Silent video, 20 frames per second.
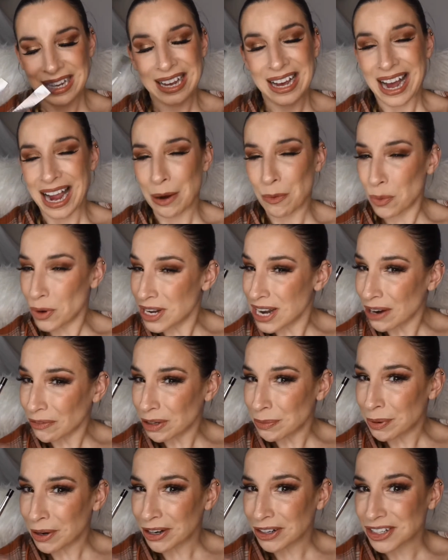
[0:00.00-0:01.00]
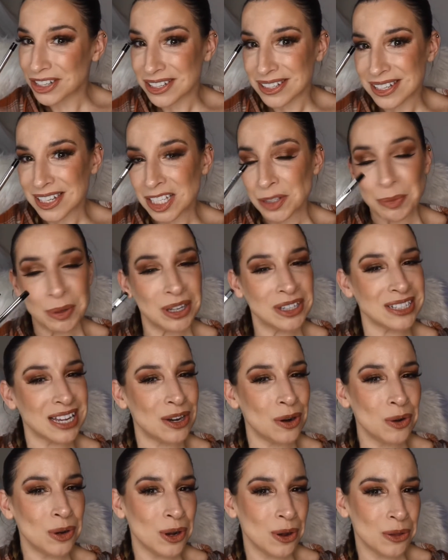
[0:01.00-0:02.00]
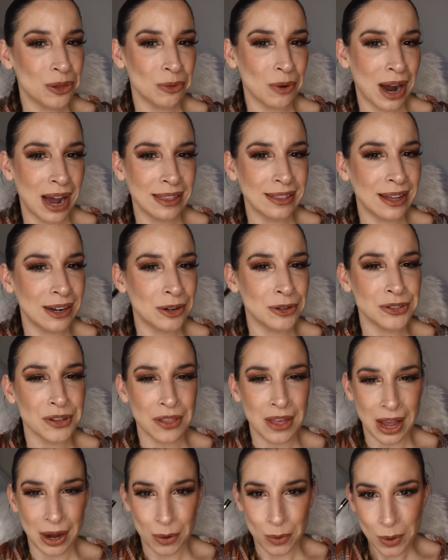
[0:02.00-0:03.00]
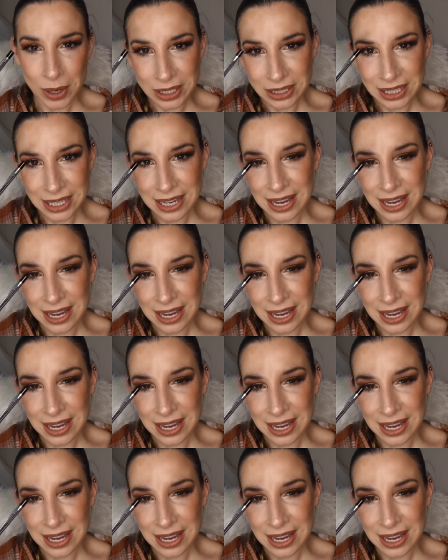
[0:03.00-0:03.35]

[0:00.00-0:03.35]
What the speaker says: I would not repurchase these because I don't go through eyeliners that quickly.